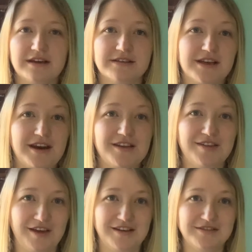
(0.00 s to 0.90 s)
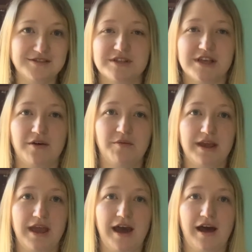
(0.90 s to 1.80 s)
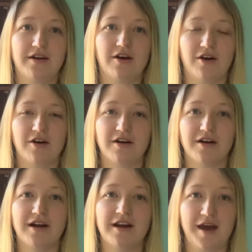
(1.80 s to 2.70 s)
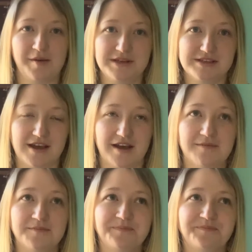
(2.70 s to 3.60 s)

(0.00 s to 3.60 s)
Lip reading: exciting things was that we had our anatomy scan.